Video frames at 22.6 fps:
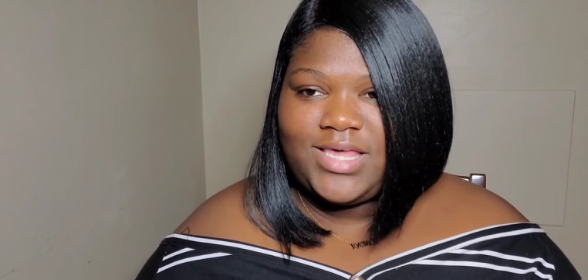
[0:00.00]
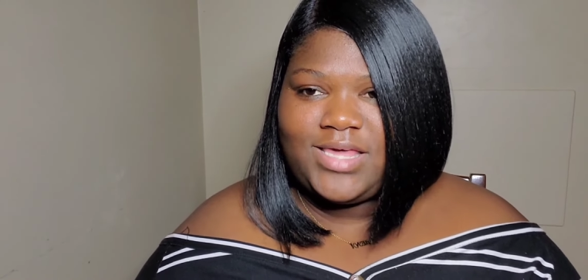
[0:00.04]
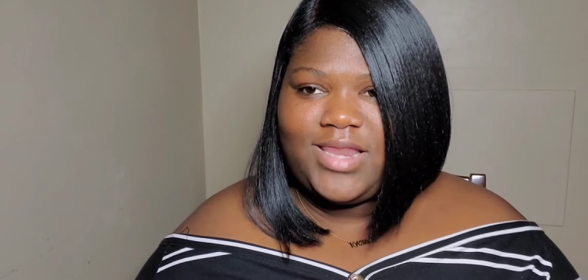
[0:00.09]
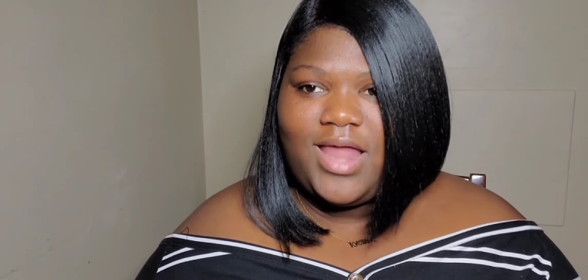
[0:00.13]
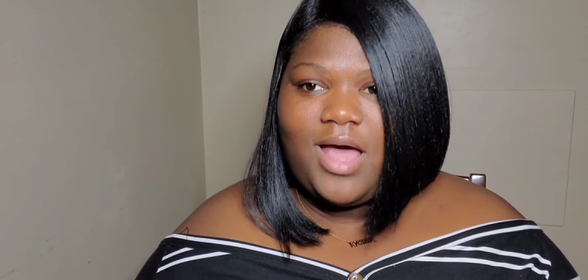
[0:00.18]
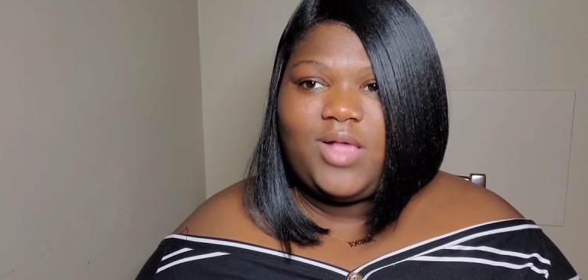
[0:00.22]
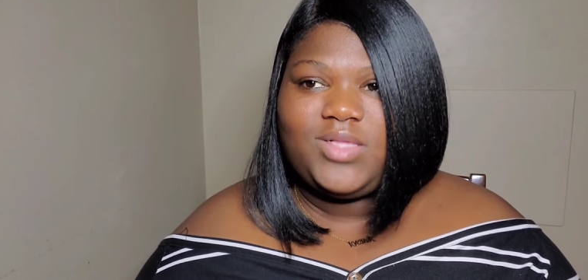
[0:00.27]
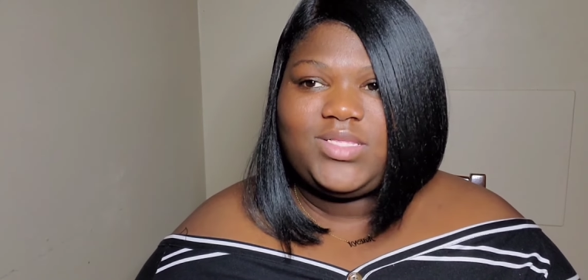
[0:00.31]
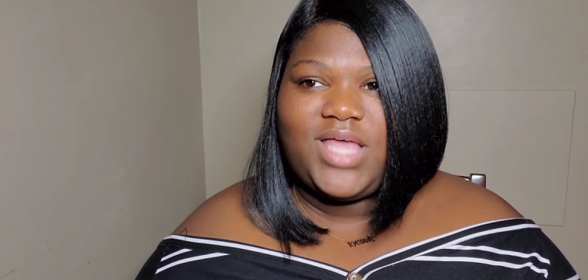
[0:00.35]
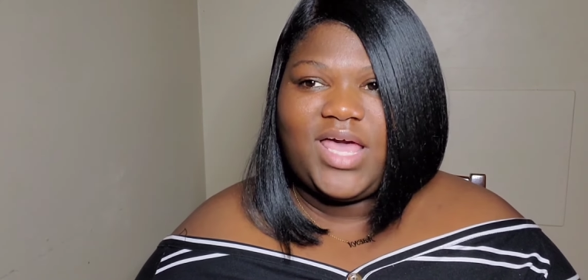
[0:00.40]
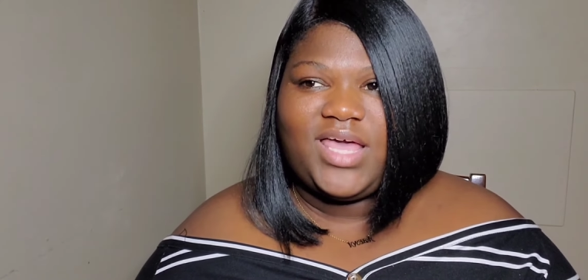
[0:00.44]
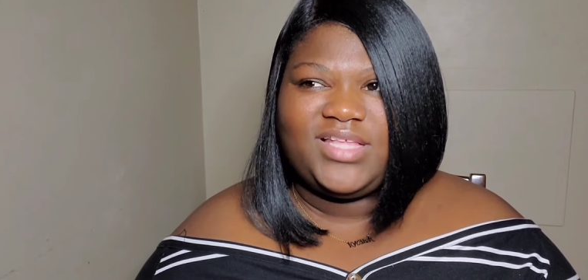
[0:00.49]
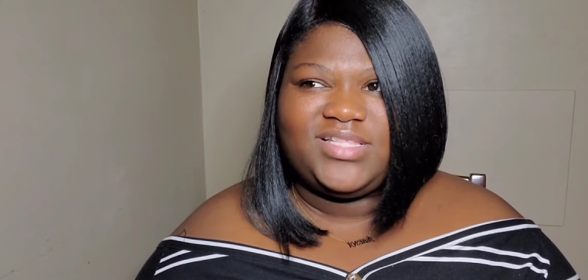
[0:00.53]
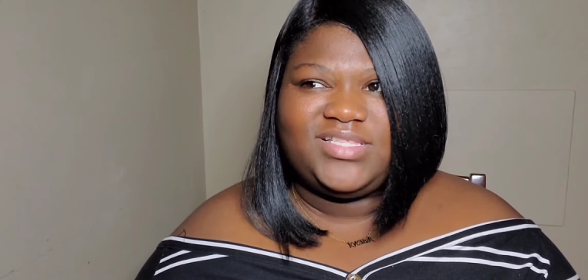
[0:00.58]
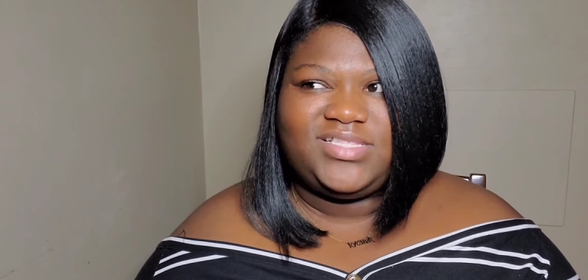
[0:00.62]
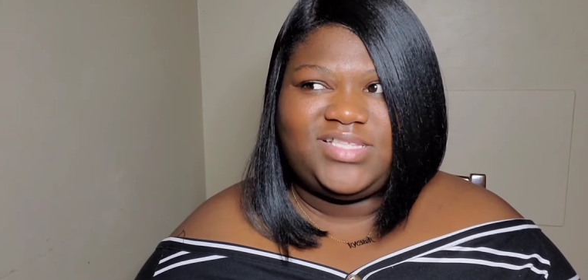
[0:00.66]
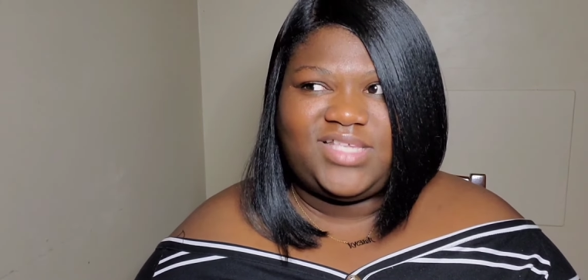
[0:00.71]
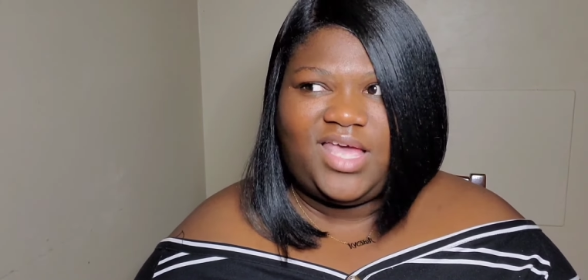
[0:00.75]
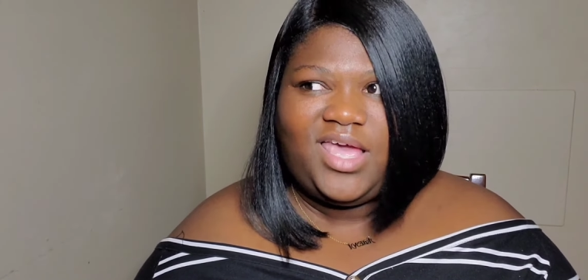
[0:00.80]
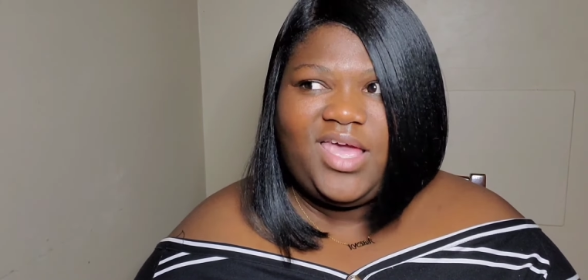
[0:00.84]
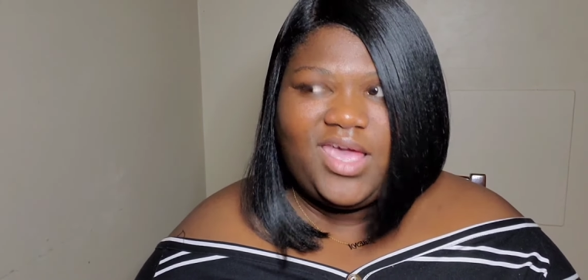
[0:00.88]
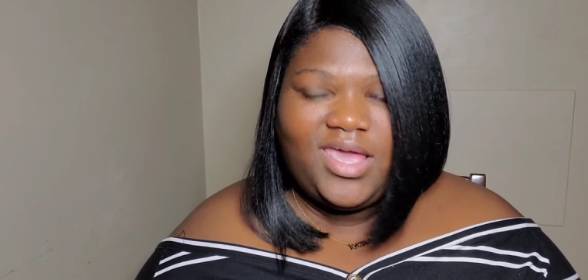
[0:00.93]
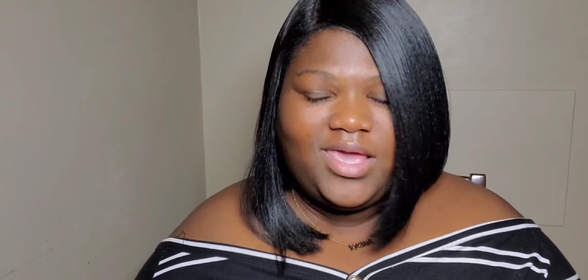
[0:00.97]
And I was like,
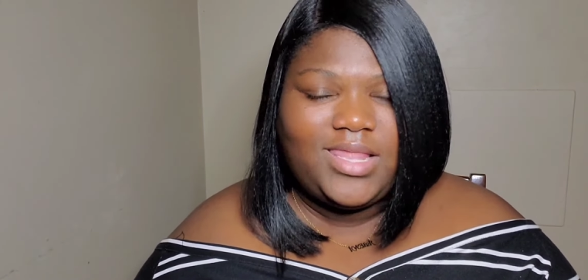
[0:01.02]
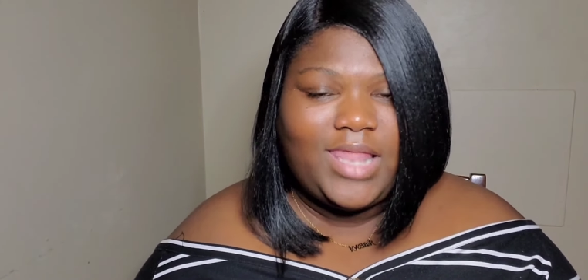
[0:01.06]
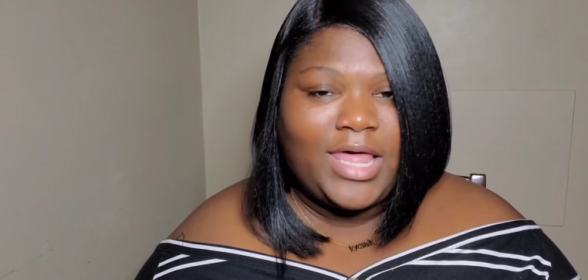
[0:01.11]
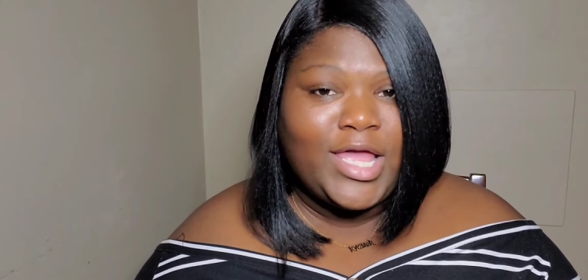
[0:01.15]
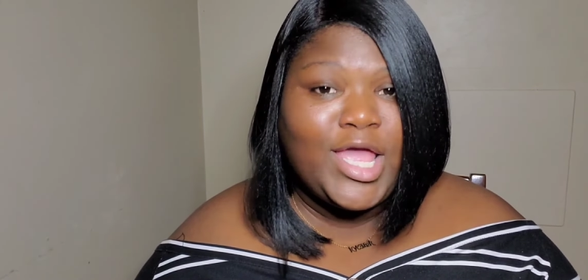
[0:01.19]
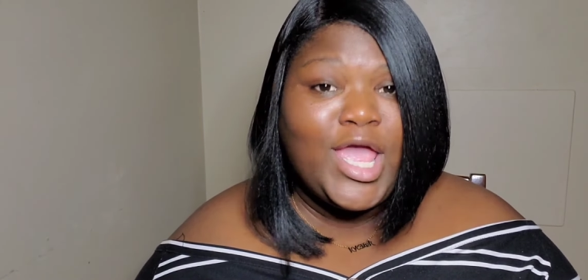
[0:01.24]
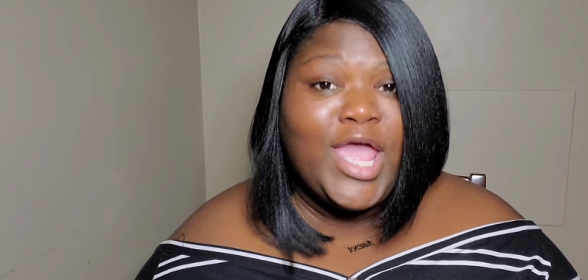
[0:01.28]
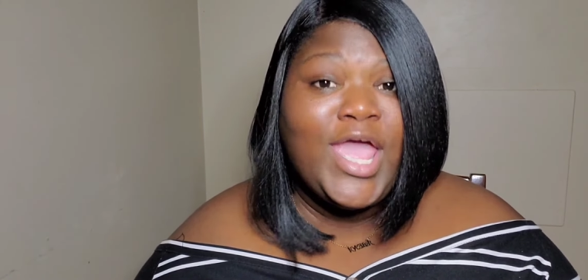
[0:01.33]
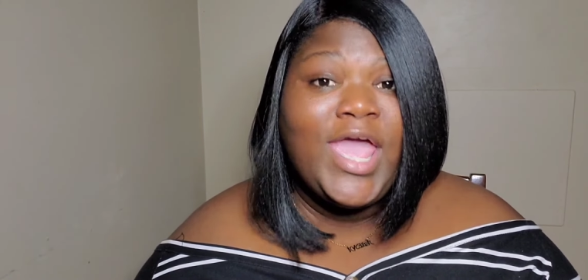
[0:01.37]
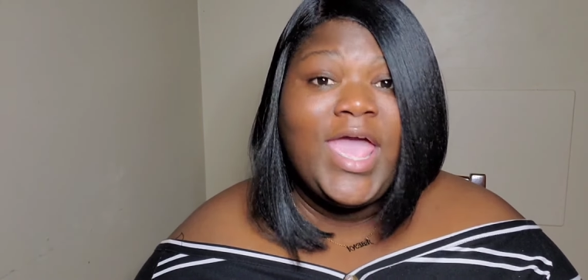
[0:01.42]
dang. Like,